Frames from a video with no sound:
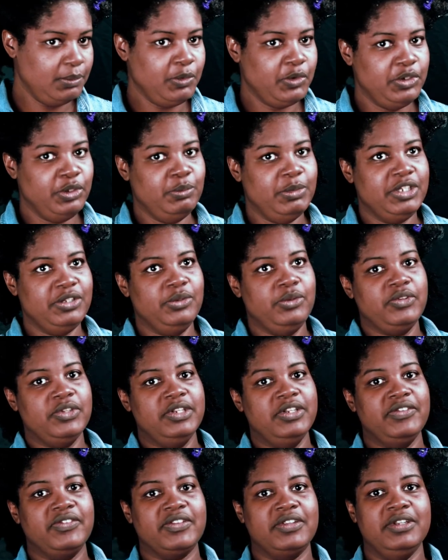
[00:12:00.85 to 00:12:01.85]
I'm going to be
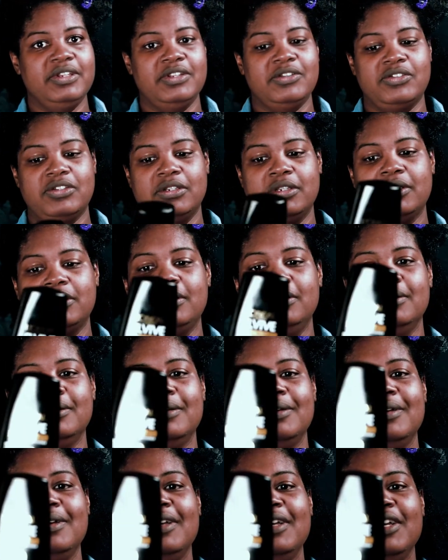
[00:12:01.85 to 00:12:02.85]
using this conditioner,
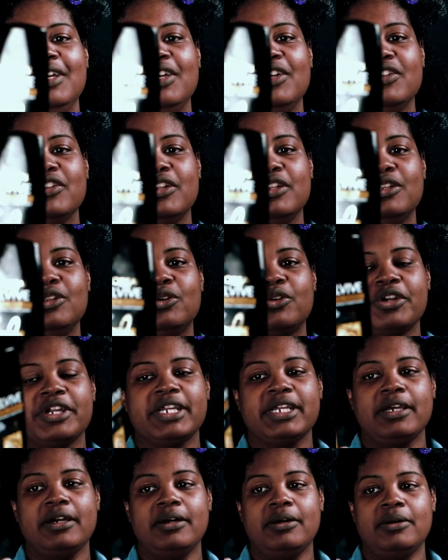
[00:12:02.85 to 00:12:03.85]
the
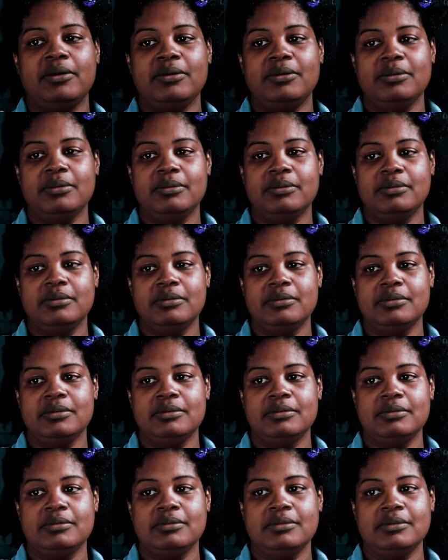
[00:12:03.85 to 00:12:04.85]
L'Oreal
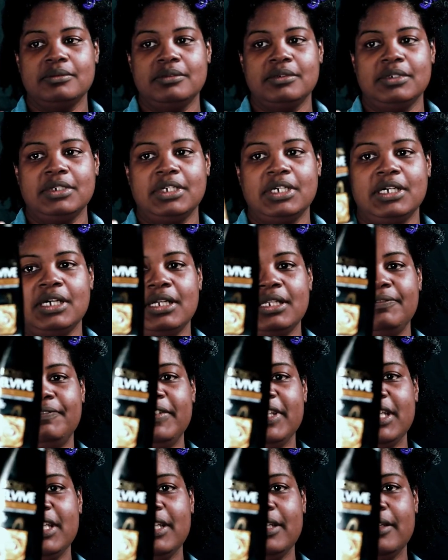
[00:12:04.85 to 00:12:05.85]

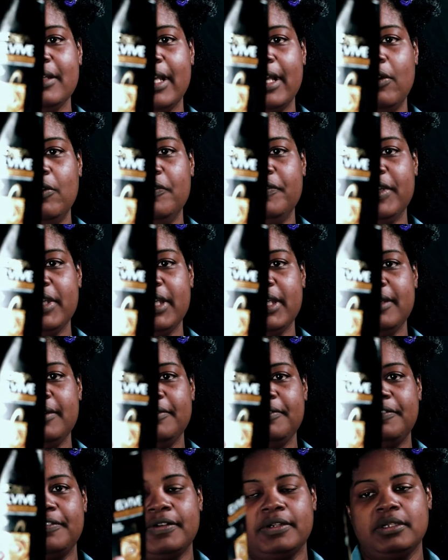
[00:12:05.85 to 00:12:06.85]

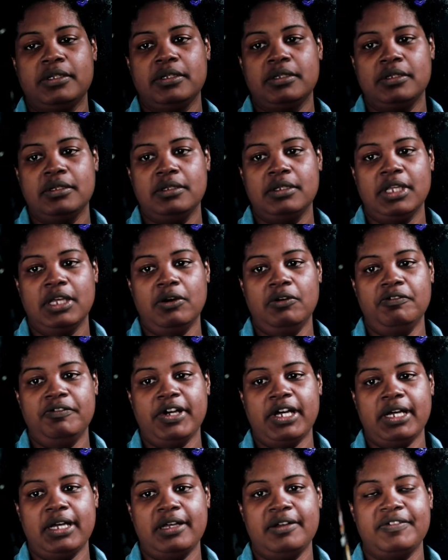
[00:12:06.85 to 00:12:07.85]
Elvive,
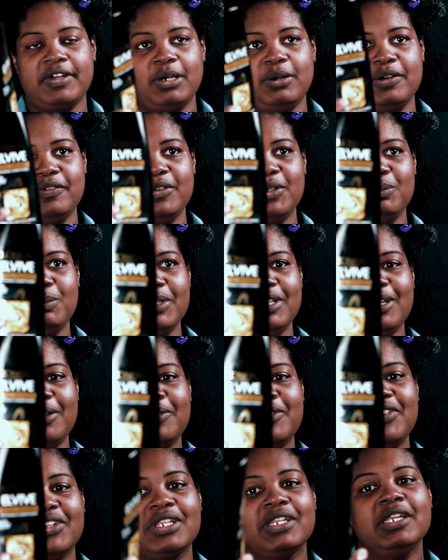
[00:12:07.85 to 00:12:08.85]
however you
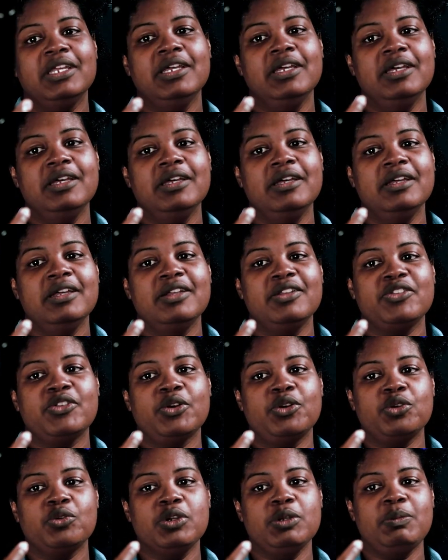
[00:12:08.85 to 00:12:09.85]
pronounce it,
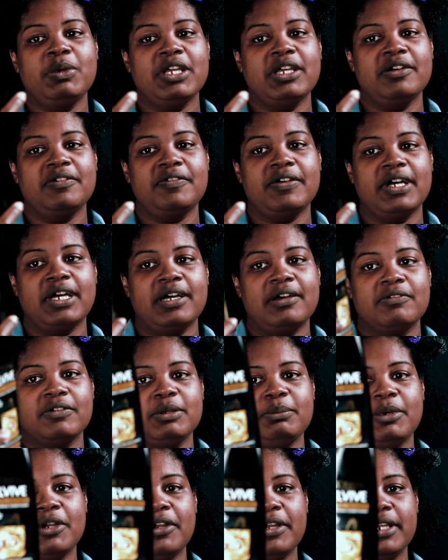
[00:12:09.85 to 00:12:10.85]
Total Repair 5
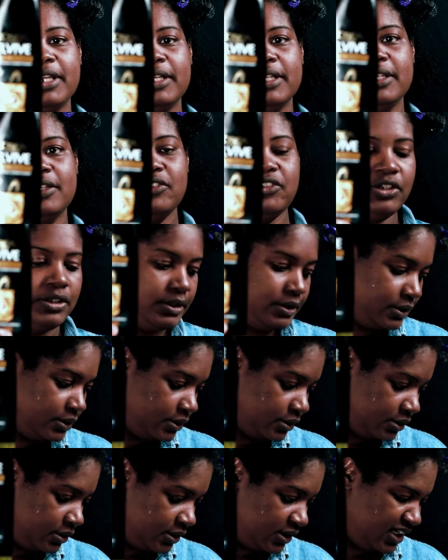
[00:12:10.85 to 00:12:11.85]
Repairing
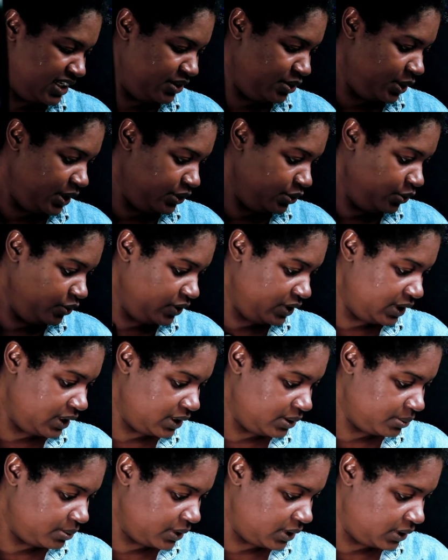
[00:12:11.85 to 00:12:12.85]
Conditioner. I know I use a
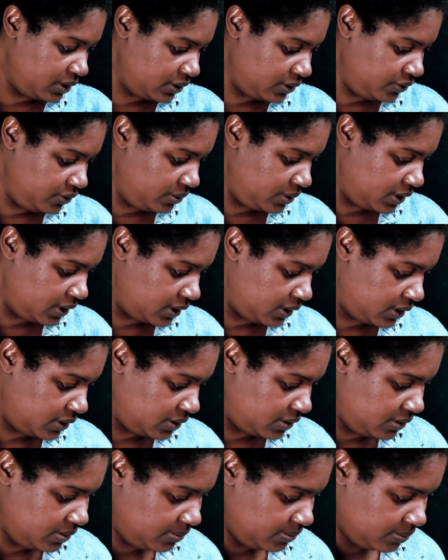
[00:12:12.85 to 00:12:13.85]
lot of products, you guys.